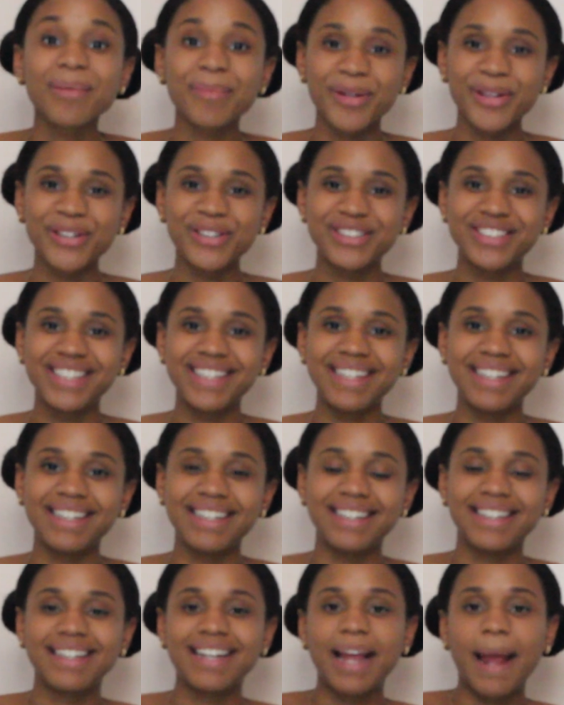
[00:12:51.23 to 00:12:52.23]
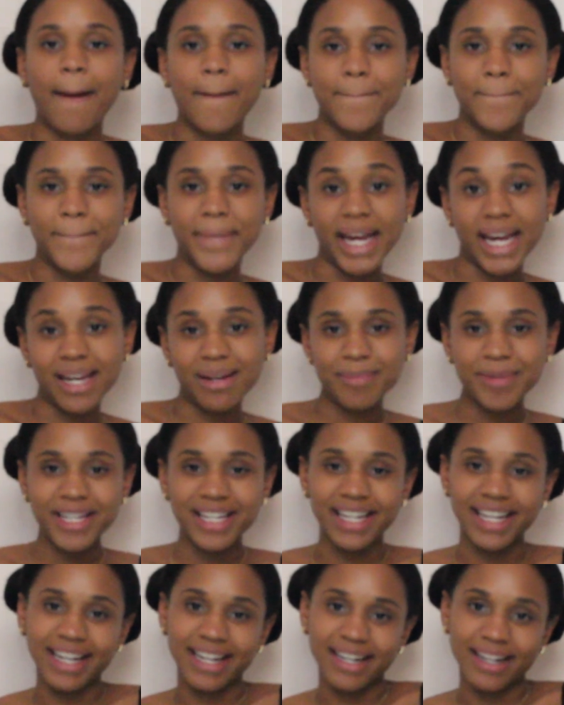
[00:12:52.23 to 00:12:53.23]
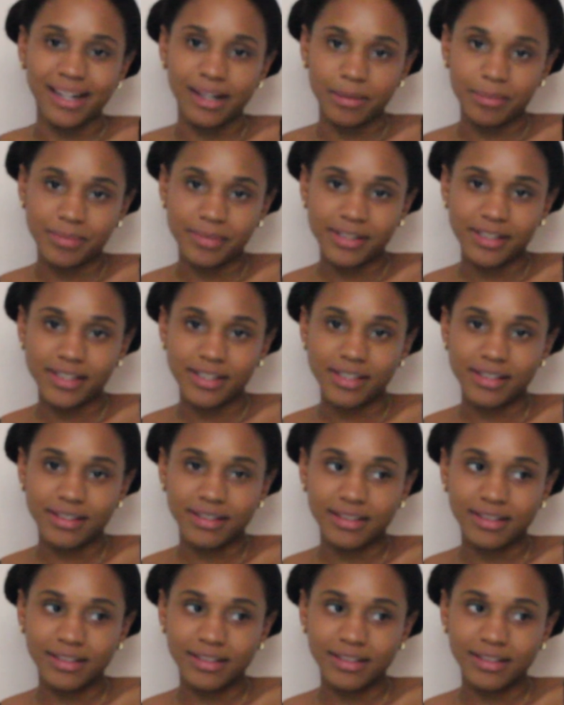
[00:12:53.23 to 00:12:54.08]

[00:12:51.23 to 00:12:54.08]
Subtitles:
Number 13, baby hiccups.